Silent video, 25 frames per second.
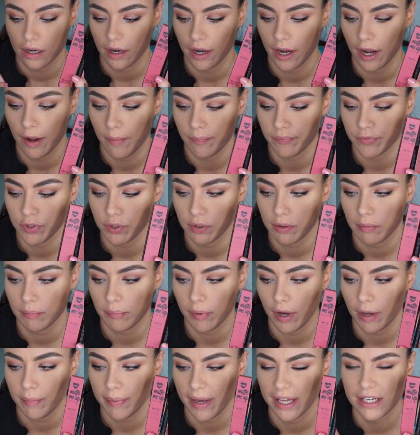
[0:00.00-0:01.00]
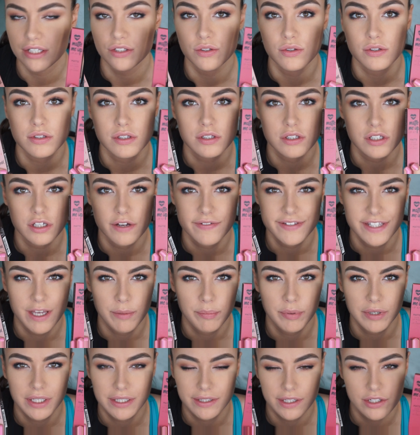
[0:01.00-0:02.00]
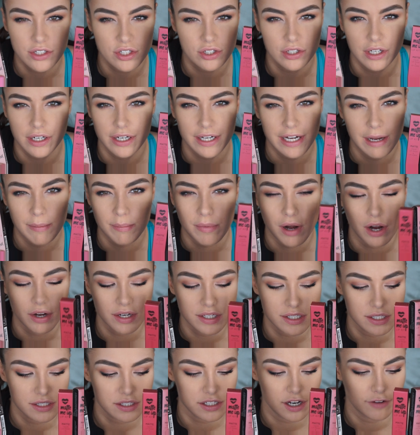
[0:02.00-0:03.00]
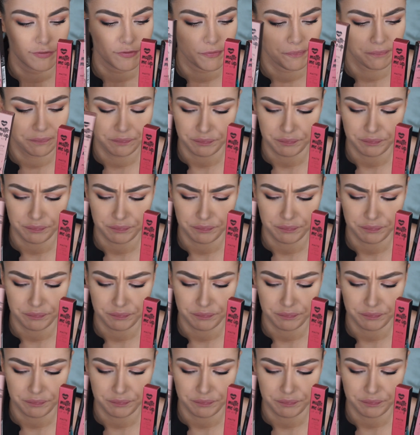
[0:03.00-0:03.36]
You can buy pencils and stuff separately. They do lip liners and stuff.